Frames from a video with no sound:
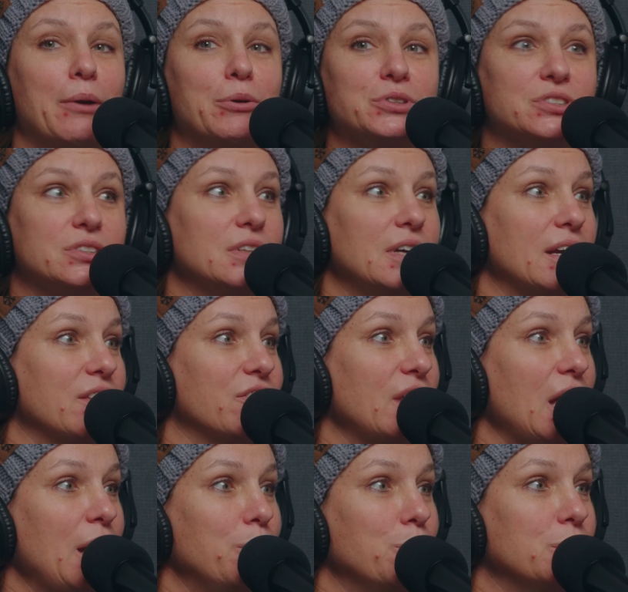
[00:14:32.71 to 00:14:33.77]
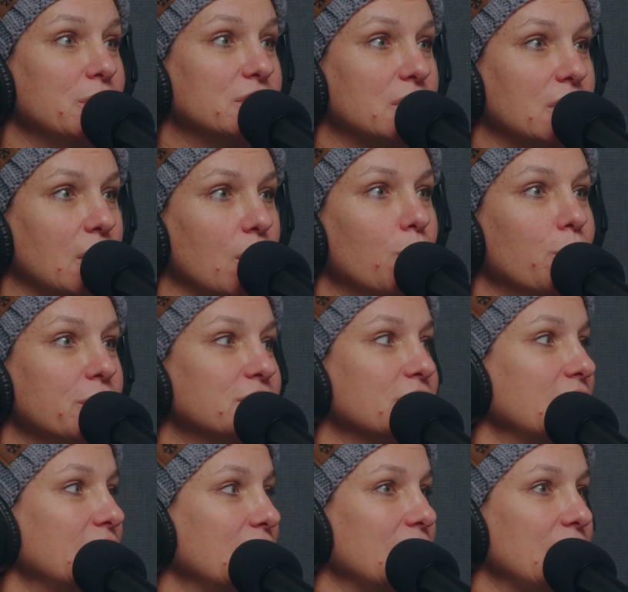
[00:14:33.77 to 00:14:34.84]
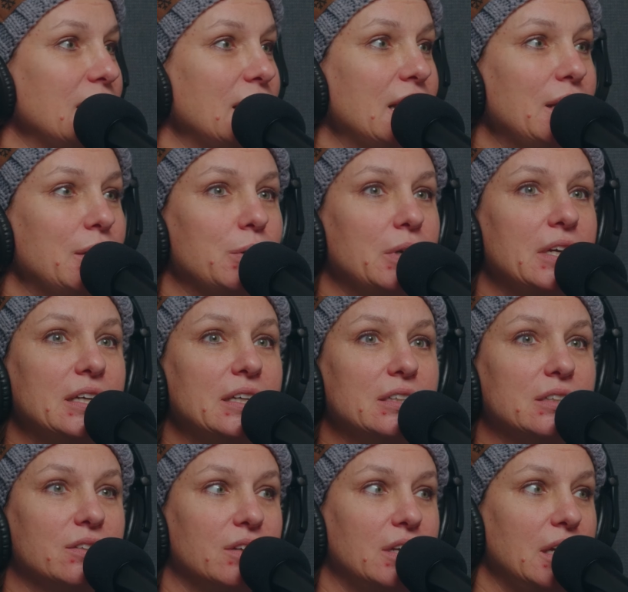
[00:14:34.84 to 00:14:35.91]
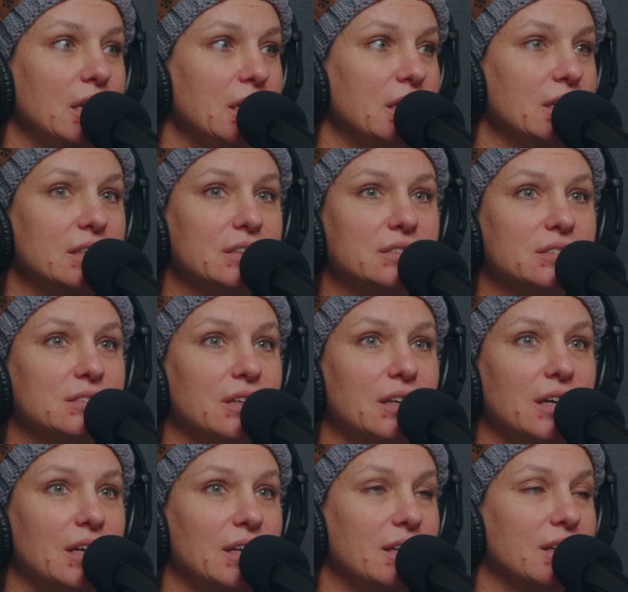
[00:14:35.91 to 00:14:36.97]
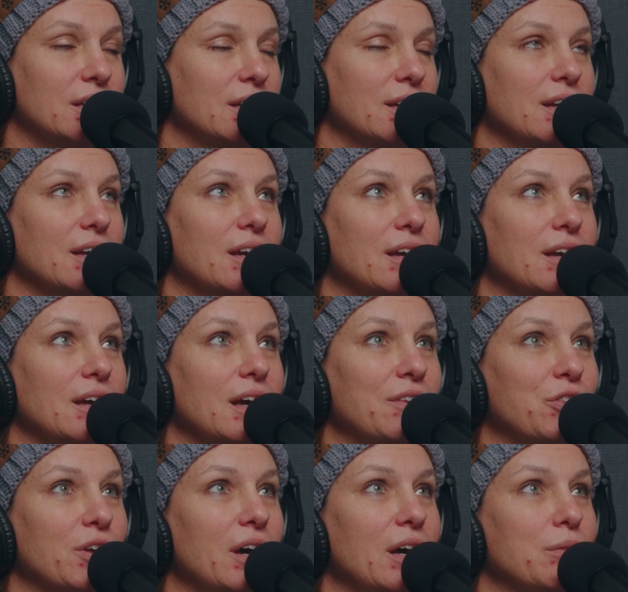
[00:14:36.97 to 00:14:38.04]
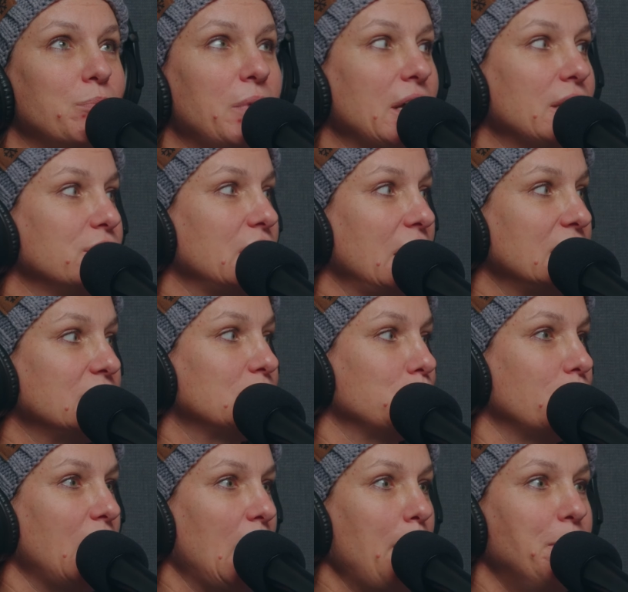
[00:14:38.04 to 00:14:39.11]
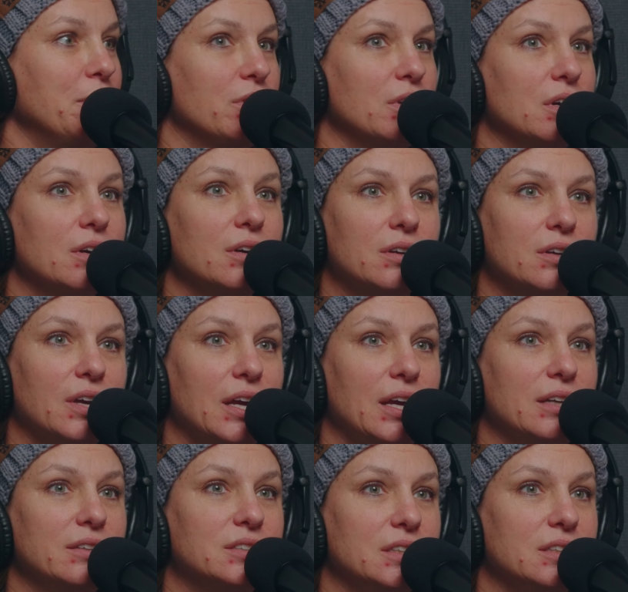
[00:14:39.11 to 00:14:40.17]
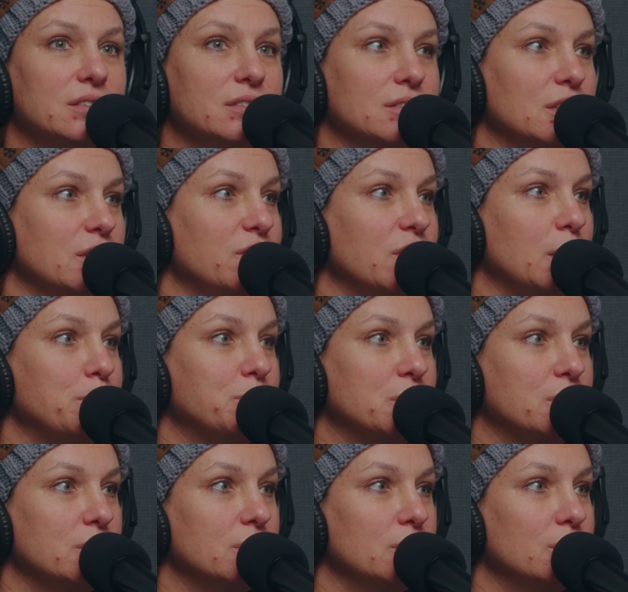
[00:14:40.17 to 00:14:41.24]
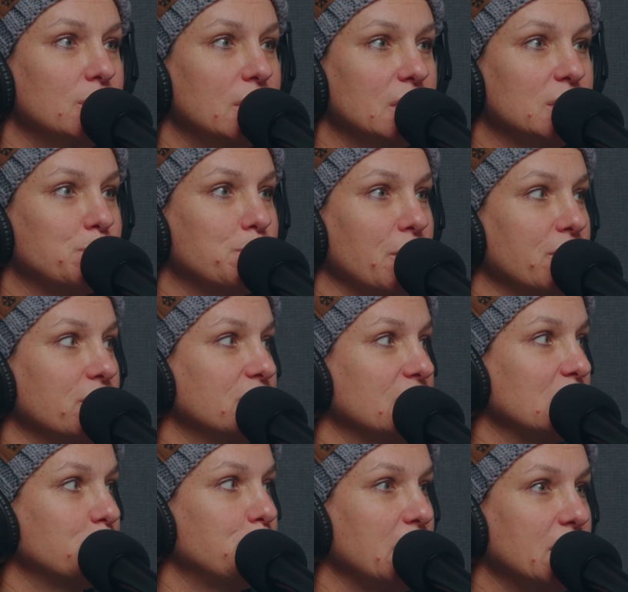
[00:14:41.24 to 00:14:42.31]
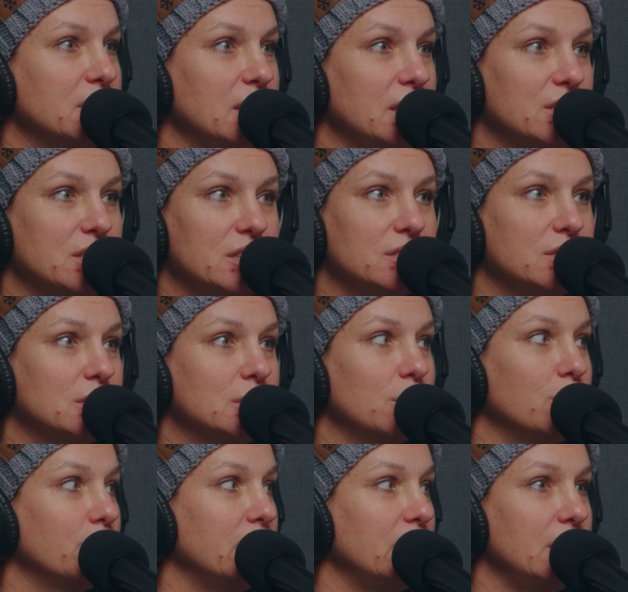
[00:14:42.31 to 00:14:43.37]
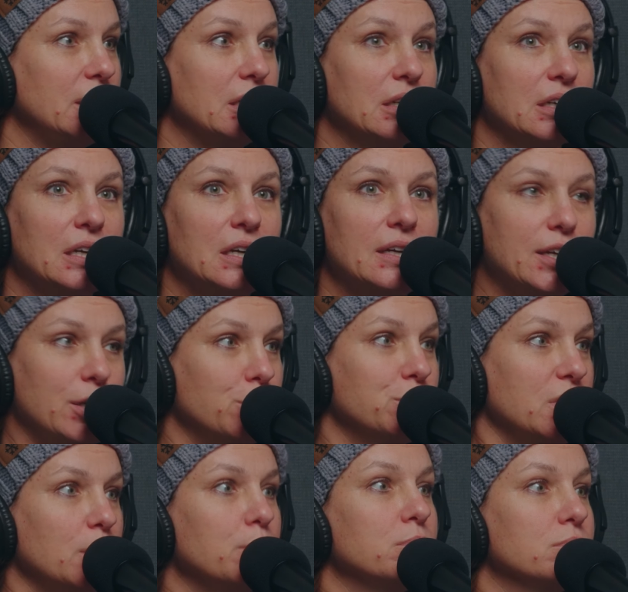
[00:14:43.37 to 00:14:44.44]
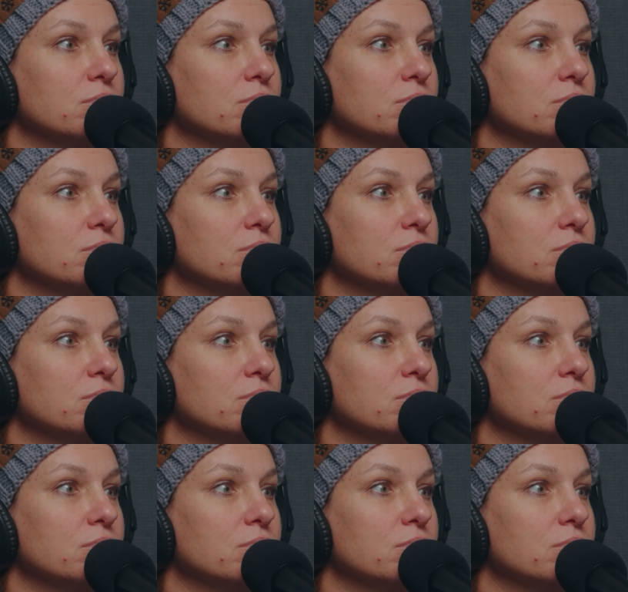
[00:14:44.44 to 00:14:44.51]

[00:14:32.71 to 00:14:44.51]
I was like, that was like, oh, is it? It is like, I thought, man, that's what happened there. Cain didn't live up to his brother's expectations, so he killed him.